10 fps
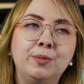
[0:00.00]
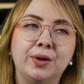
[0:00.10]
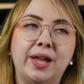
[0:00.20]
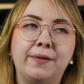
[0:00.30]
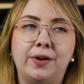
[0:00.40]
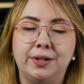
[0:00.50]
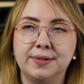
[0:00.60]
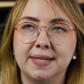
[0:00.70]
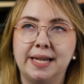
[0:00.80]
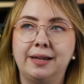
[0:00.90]
where that
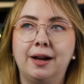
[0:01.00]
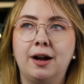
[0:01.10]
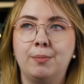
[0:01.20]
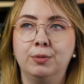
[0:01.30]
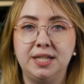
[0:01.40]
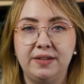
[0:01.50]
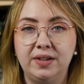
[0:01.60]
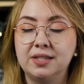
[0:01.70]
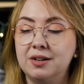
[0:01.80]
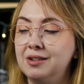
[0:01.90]
follows like a couple
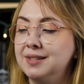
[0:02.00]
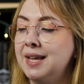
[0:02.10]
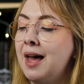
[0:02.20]
TV stars.